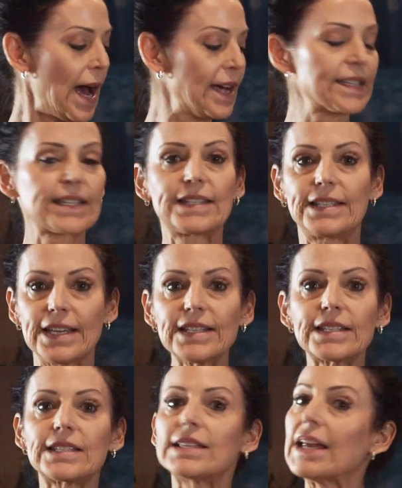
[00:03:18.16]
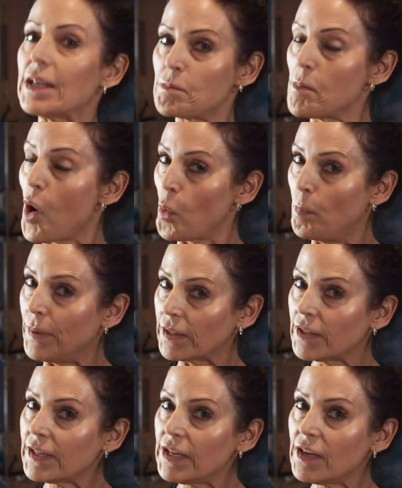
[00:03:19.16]
assists in
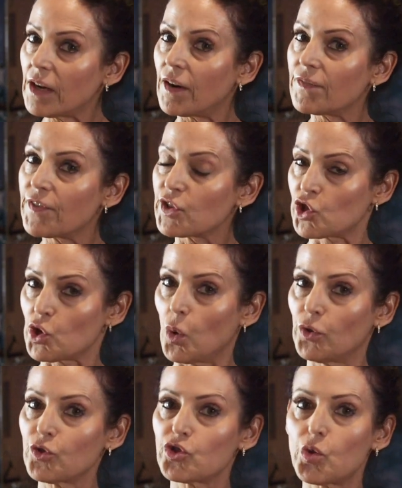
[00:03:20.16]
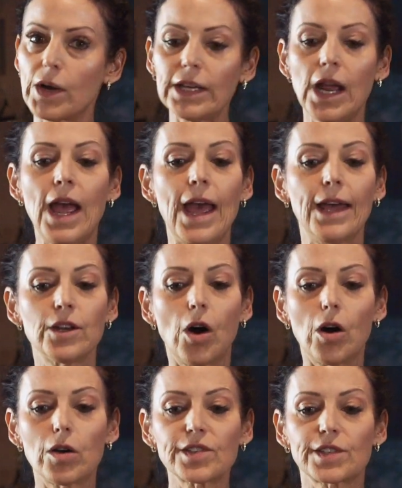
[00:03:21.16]
mobility of the shoulder joint and
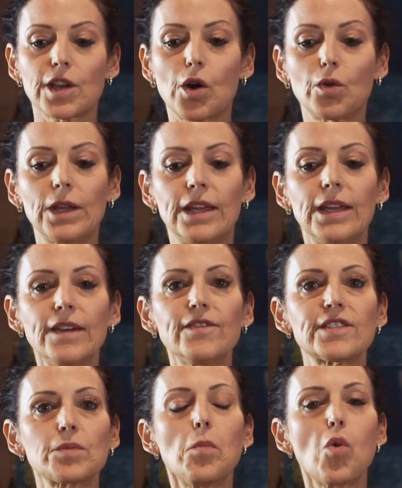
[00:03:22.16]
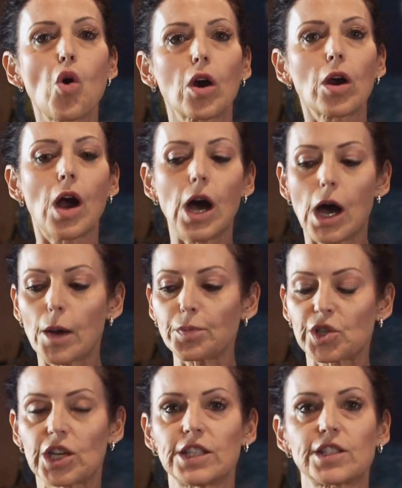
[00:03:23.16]
also gives more
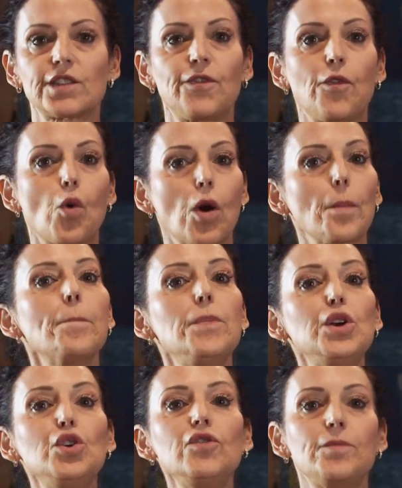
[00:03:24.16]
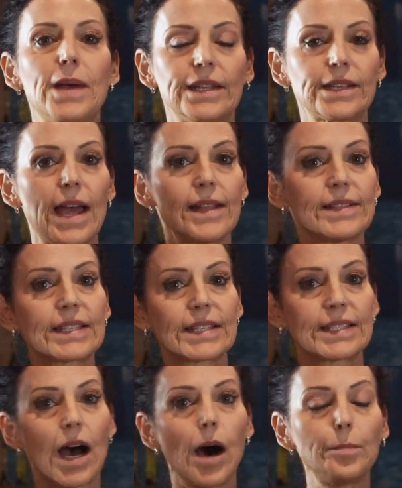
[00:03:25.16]
options for movement and
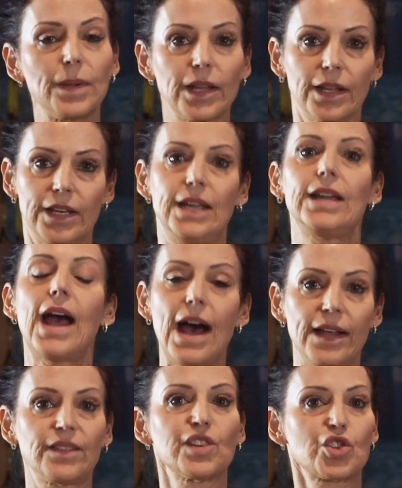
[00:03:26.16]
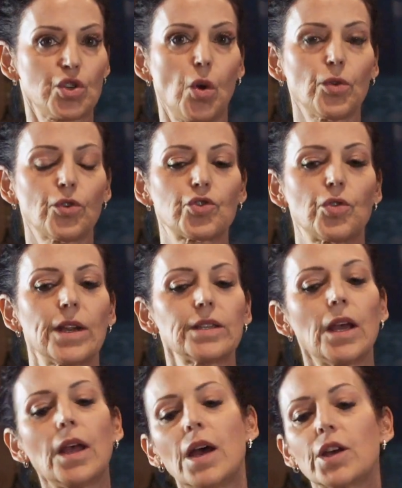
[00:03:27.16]
stability at the shoulder joint.
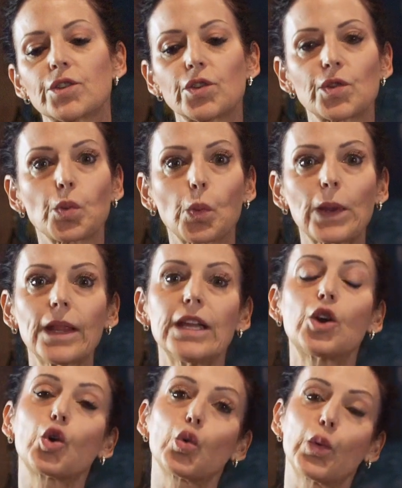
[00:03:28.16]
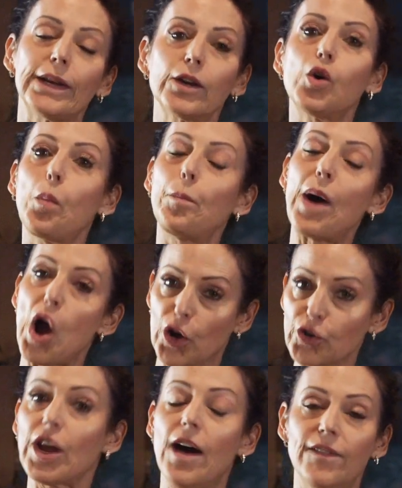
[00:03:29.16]
So it's a really critical
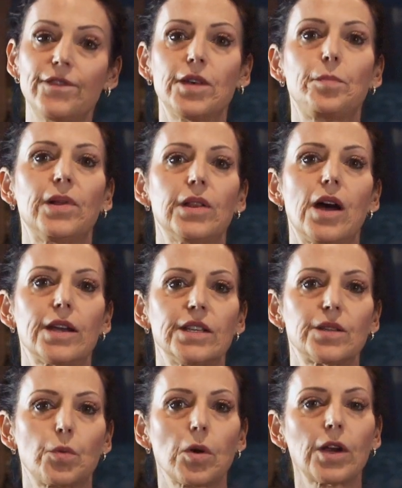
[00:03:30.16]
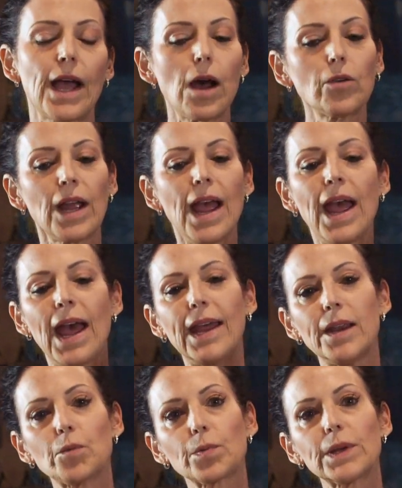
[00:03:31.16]
part of the Pilates workout,
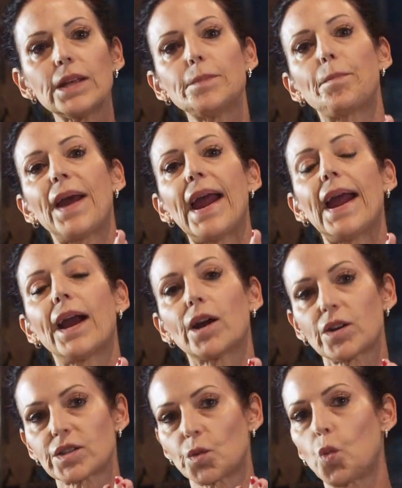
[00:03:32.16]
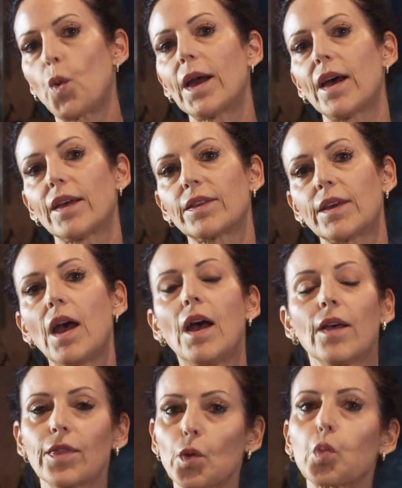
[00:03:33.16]
and it really pairs with
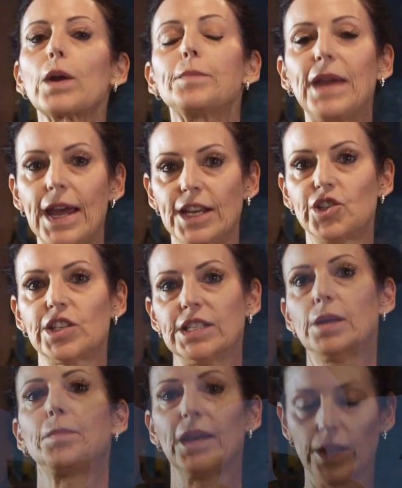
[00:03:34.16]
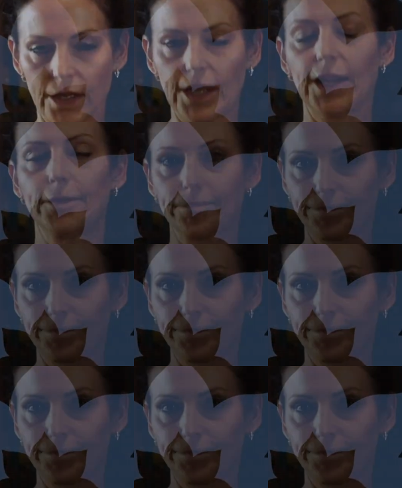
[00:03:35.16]
the rib cage stability.